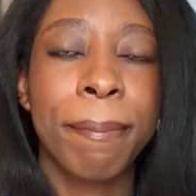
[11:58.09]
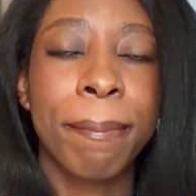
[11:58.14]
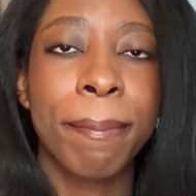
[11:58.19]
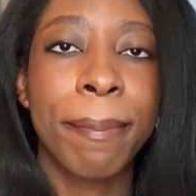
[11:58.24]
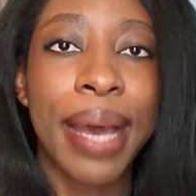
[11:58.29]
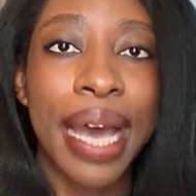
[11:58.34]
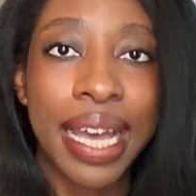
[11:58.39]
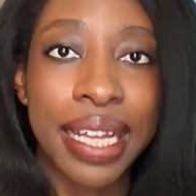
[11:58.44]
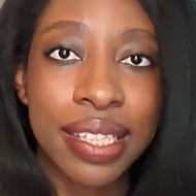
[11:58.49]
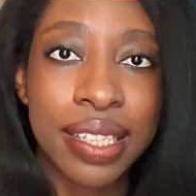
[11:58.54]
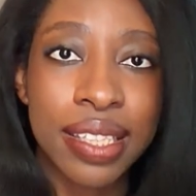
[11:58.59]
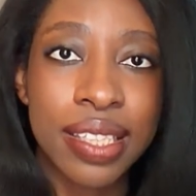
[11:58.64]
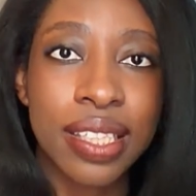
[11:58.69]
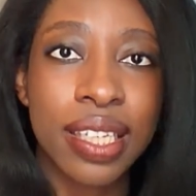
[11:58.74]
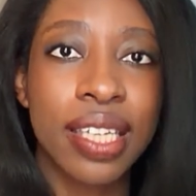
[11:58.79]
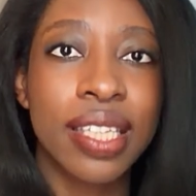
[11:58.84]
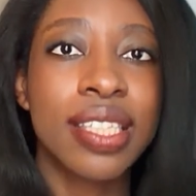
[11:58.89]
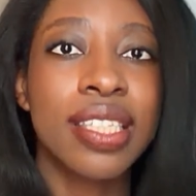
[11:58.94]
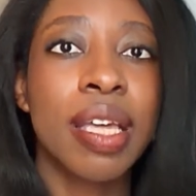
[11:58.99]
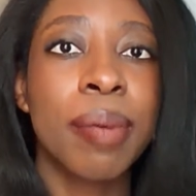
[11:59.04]
But
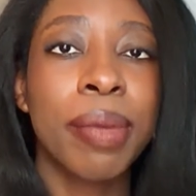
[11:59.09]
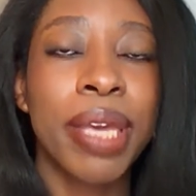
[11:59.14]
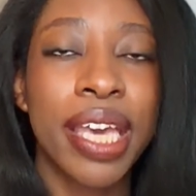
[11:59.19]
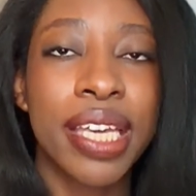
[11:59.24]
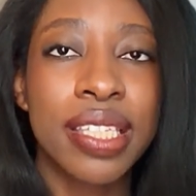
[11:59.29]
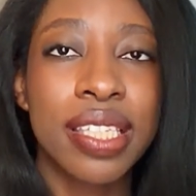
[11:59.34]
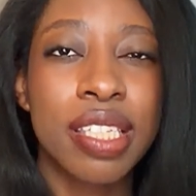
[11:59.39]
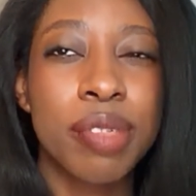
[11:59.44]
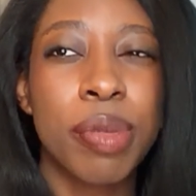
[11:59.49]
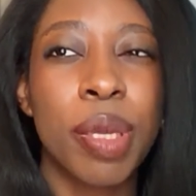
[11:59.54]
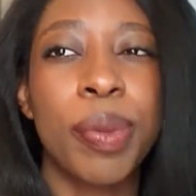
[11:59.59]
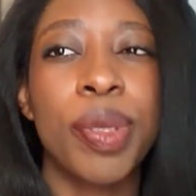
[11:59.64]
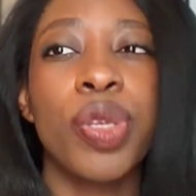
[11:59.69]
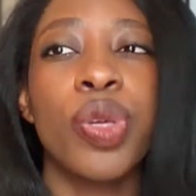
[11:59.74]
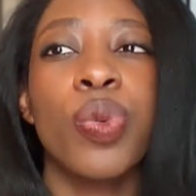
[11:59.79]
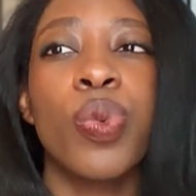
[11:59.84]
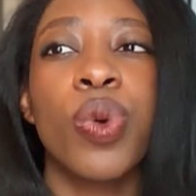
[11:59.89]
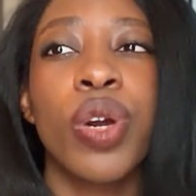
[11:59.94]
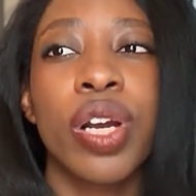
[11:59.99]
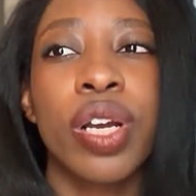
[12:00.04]
in some cases, maybe you
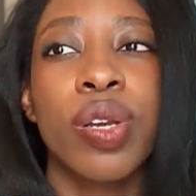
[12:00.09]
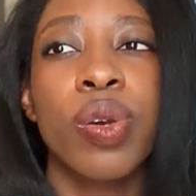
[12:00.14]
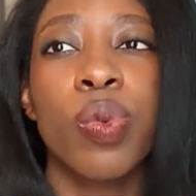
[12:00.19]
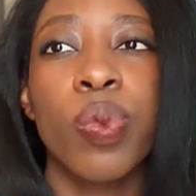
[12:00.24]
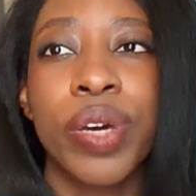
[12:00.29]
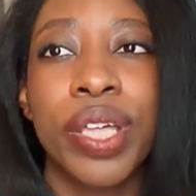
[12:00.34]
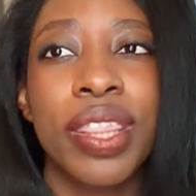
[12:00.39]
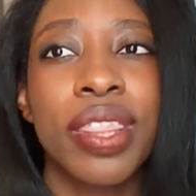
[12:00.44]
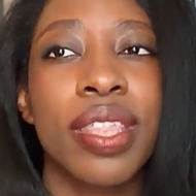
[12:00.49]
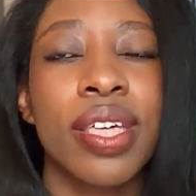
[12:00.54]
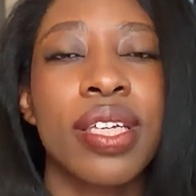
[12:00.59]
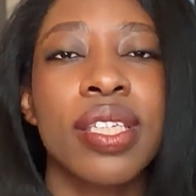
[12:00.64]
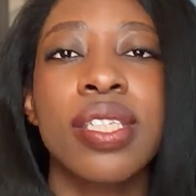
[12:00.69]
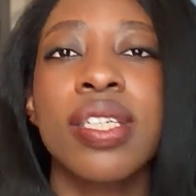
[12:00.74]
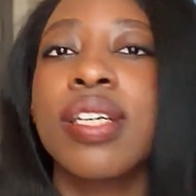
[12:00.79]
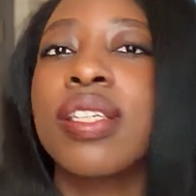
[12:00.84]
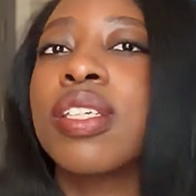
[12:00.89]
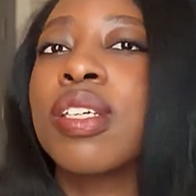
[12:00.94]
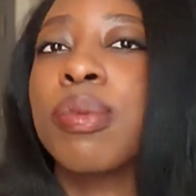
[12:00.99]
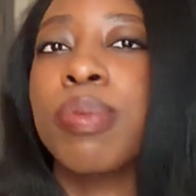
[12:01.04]
work with a
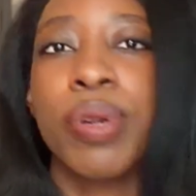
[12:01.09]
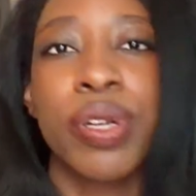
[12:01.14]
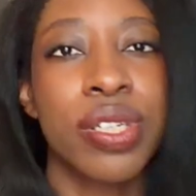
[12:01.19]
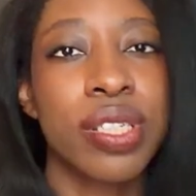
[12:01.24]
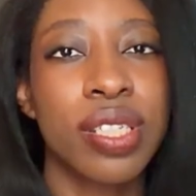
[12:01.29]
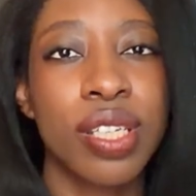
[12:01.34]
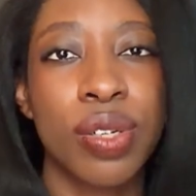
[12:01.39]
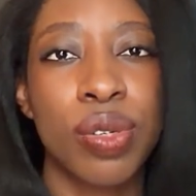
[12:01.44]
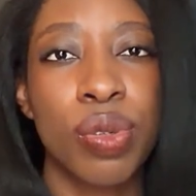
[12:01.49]
certain person